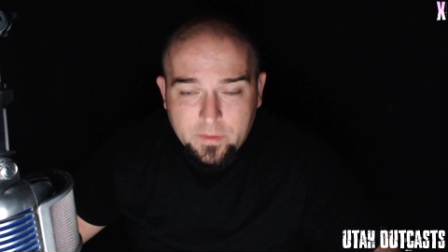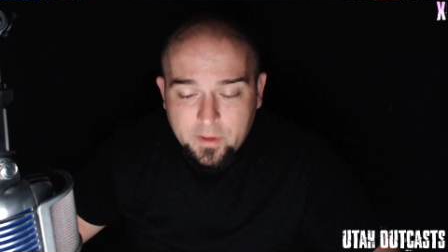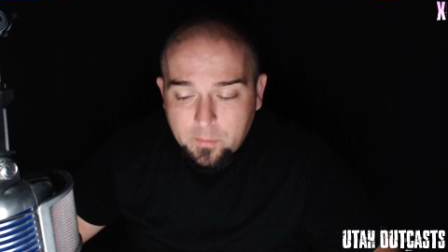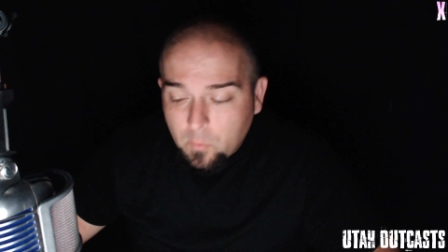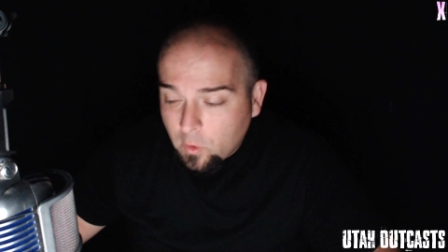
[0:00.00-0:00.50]

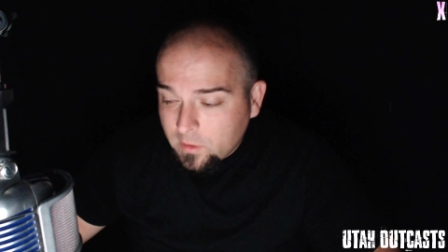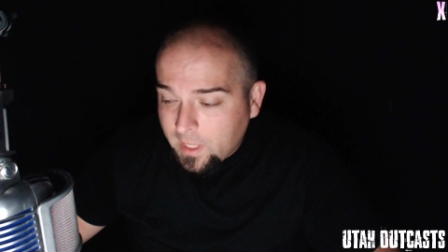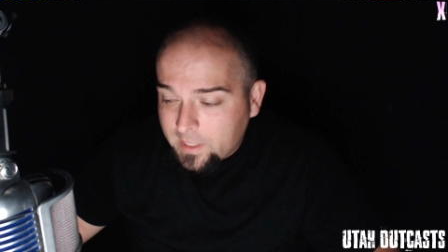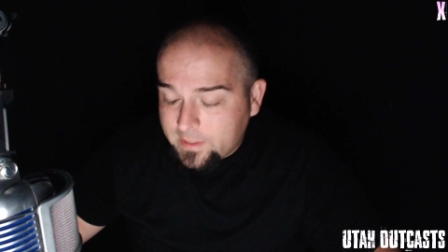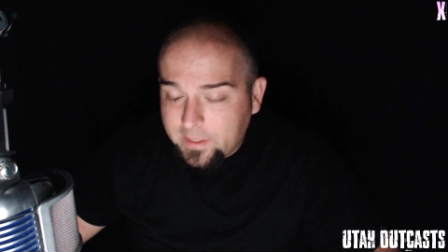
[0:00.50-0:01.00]
They're more
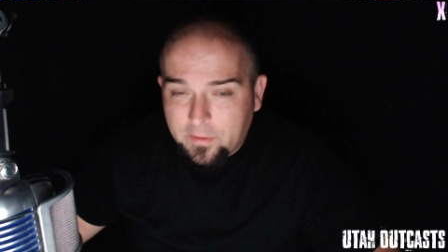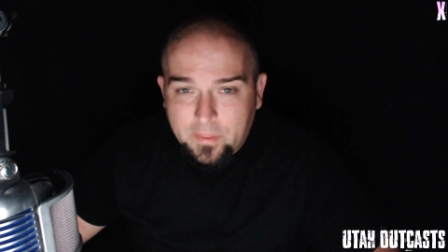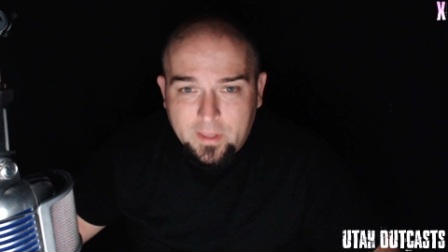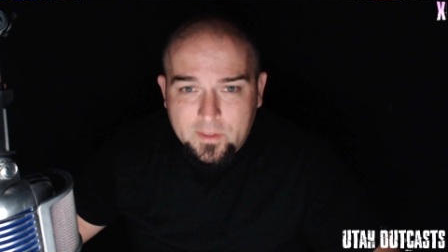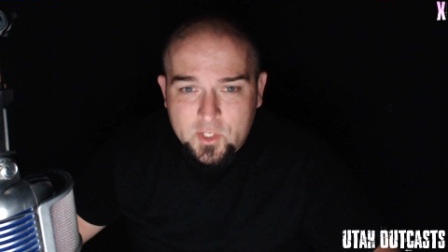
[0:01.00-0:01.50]
likely to
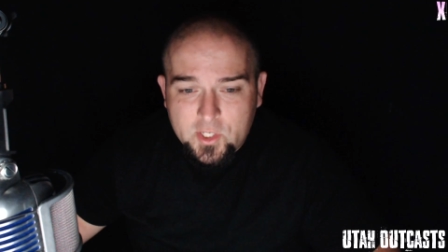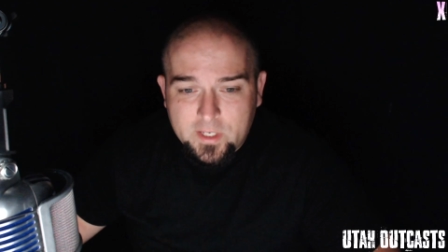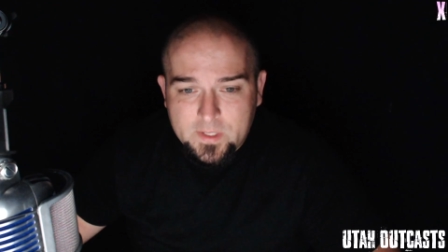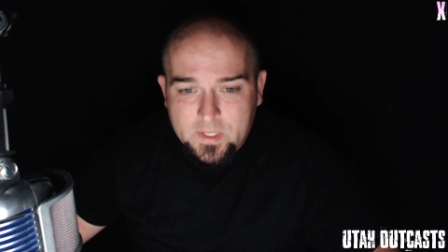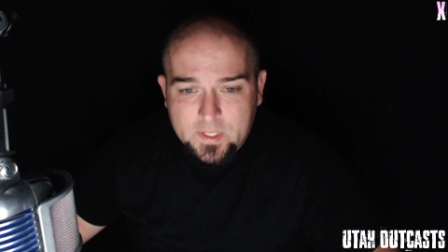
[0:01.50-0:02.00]
think that
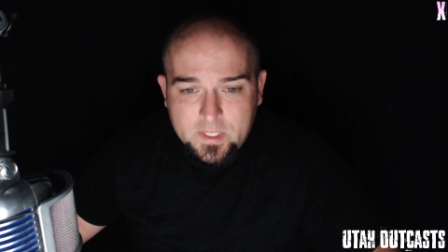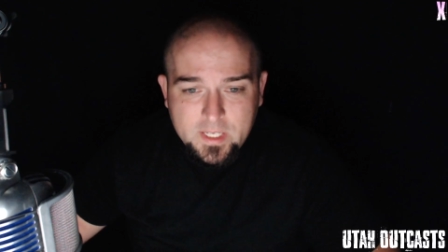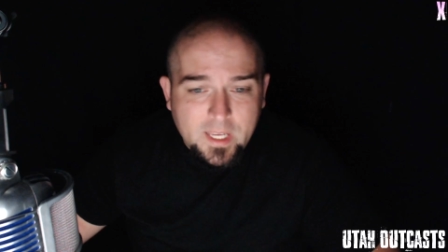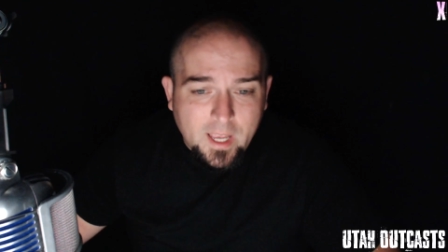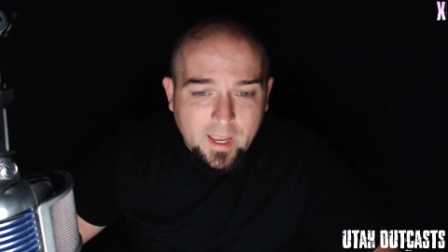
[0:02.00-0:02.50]
she is a
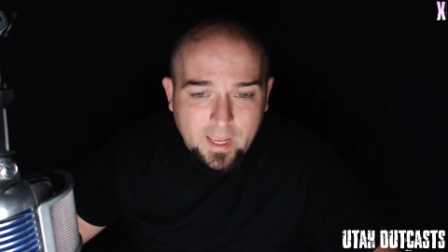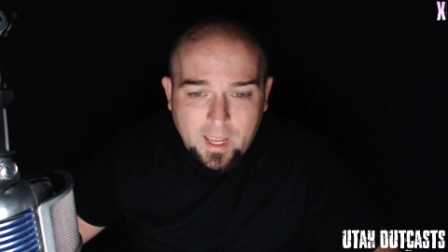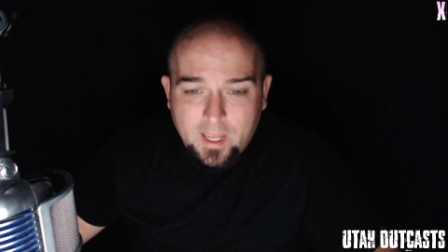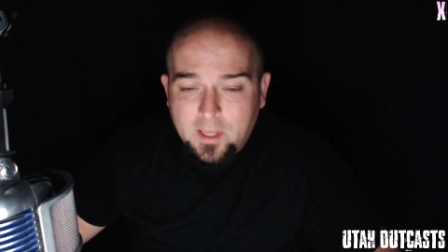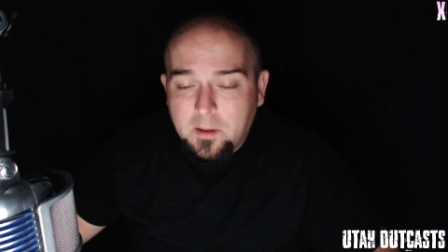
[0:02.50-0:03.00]

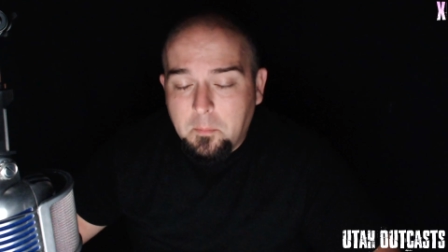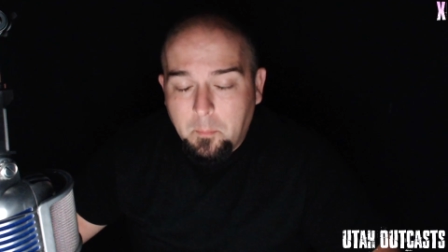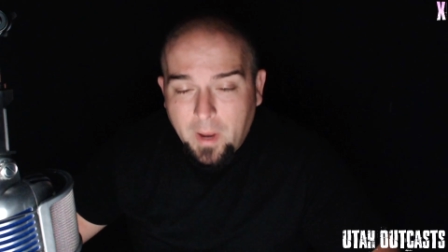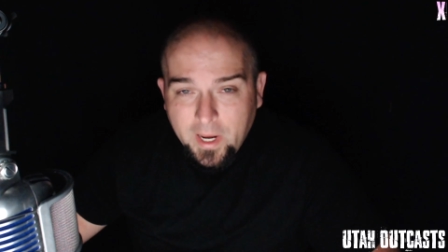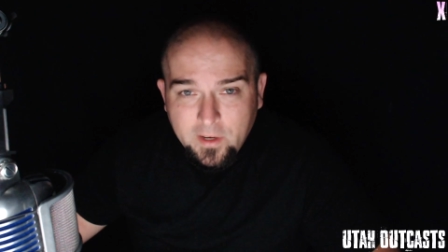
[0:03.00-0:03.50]
CIA
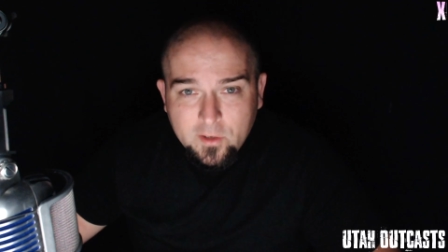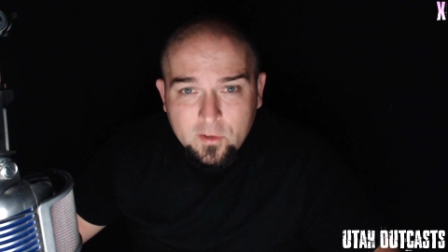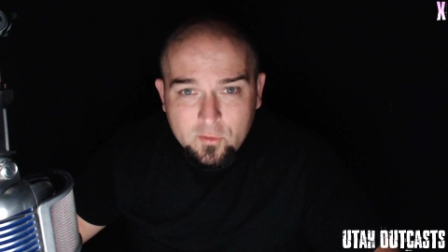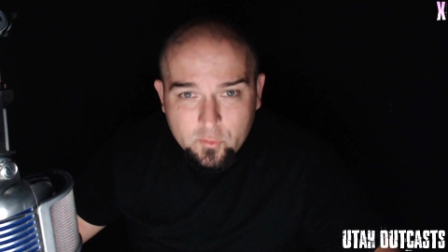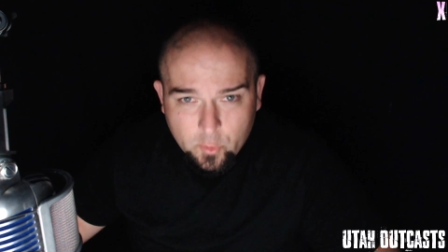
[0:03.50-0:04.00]
mind
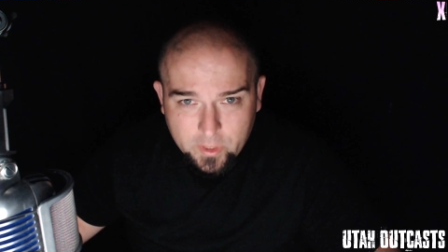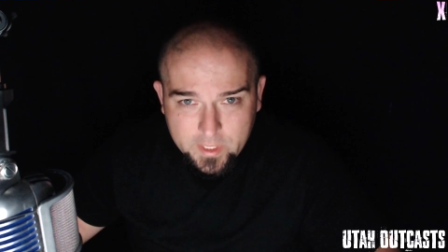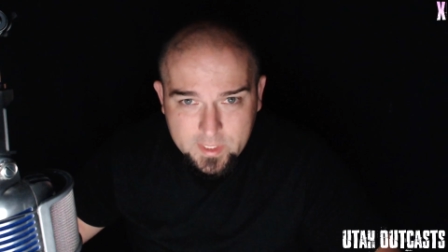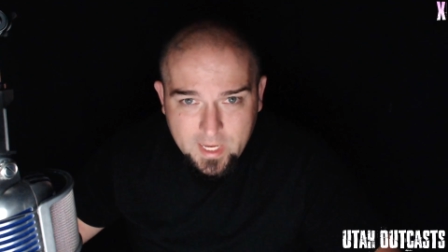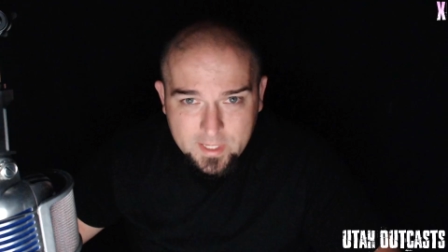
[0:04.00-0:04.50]
control
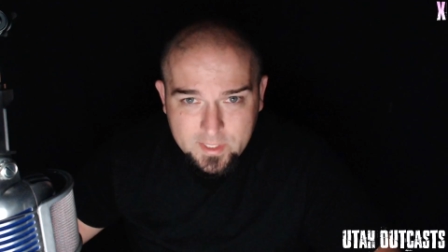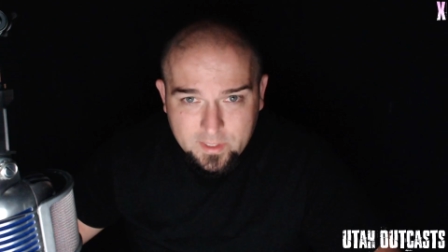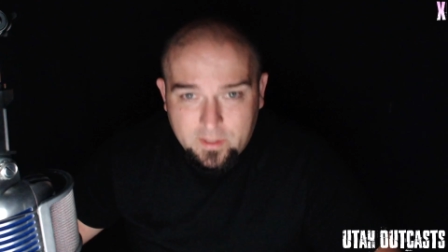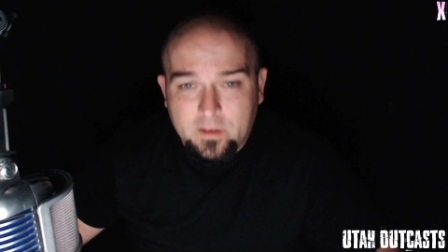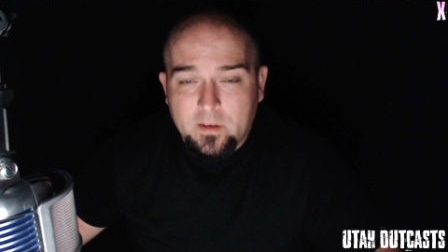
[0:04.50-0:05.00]

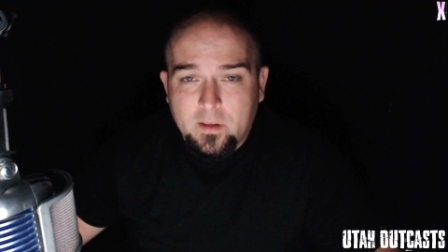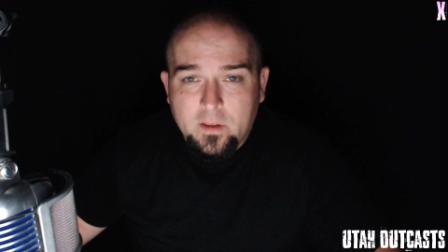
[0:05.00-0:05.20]
assassin